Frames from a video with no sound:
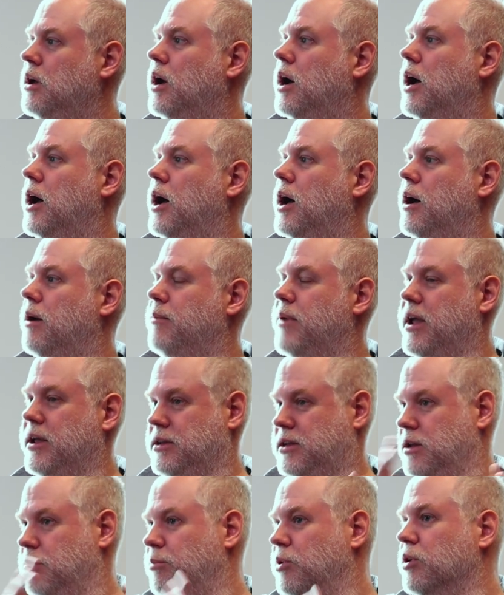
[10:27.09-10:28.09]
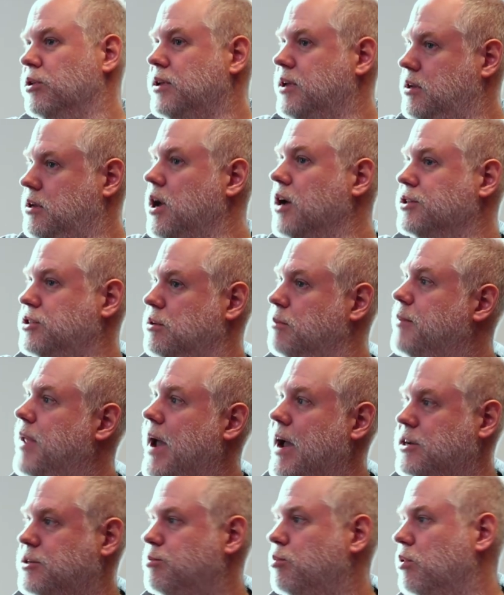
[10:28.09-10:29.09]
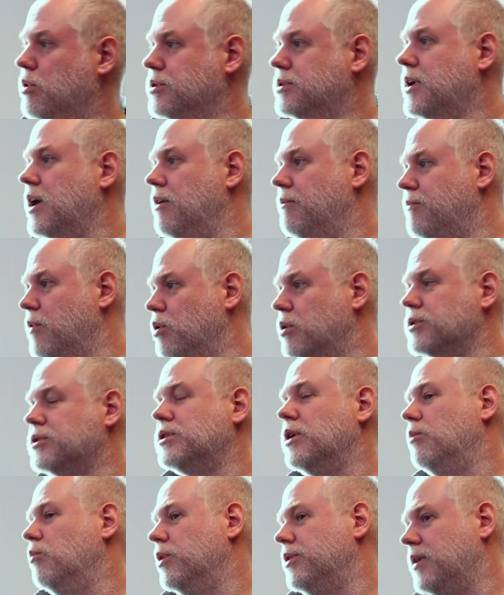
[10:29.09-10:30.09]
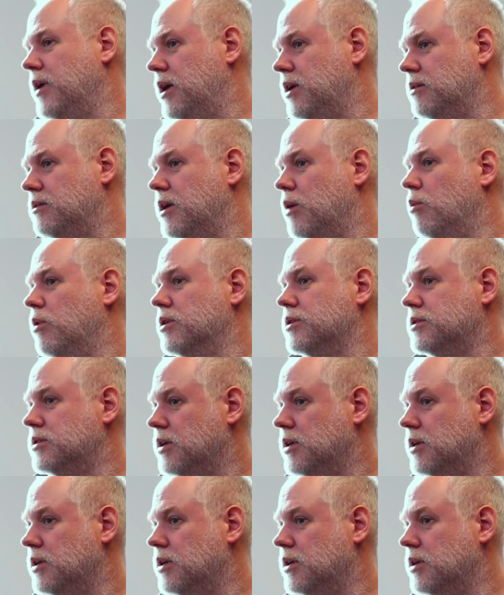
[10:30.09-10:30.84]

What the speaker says: And can build custom dashboards kind of focused on what they want to